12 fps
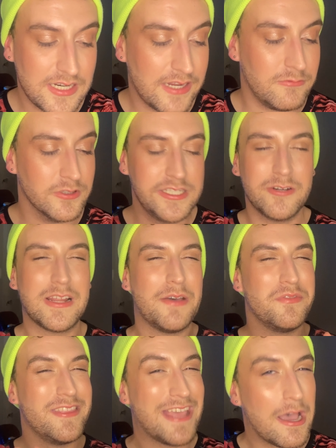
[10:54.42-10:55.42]
I really don't
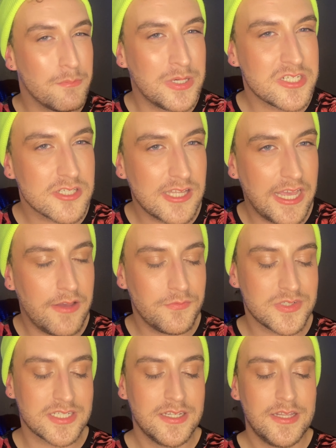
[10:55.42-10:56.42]
have that much left.